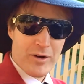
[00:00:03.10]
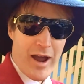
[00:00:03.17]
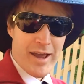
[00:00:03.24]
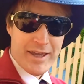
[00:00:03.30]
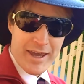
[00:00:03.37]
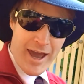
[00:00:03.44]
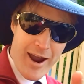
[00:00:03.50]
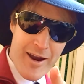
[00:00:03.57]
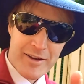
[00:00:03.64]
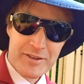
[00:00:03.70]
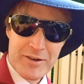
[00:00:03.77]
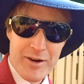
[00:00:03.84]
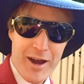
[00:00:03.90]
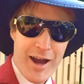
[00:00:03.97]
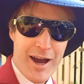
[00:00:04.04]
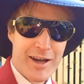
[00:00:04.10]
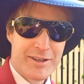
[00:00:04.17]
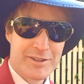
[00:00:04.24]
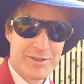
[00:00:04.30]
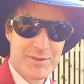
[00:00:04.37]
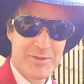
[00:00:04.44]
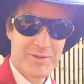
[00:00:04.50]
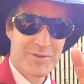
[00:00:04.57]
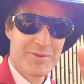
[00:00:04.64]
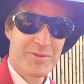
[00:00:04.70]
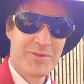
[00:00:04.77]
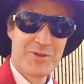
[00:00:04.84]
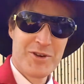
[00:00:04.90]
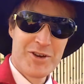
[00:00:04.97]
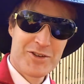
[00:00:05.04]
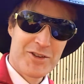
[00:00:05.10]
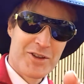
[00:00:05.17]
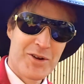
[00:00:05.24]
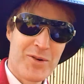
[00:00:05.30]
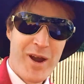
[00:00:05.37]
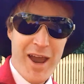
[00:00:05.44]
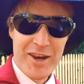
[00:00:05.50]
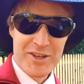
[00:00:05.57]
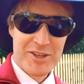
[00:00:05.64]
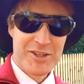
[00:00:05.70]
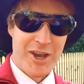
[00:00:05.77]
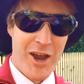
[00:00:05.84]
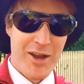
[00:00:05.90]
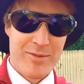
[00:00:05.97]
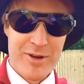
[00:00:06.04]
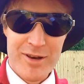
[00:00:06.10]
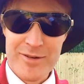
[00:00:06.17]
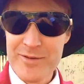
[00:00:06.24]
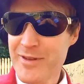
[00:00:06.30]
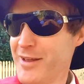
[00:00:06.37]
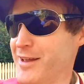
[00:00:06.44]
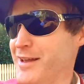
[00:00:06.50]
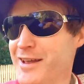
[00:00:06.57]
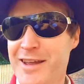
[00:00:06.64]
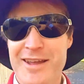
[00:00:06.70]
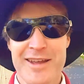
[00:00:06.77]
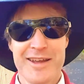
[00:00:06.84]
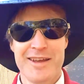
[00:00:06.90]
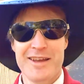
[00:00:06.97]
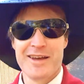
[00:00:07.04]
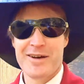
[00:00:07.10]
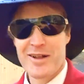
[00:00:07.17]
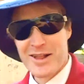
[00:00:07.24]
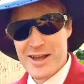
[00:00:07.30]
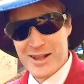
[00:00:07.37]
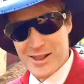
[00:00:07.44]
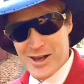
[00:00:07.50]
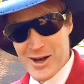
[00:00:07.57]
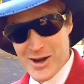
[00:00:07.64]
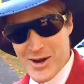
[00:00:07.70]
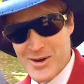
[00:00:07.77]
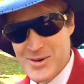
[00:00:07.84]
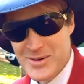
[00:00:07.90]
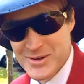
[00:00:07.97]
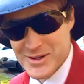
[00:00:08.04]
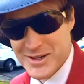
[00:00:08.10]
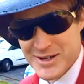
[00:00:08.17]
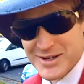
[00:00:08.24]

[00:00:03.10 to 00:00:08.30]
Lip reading: great character arcs using the Greatest Showman. I'm clear low,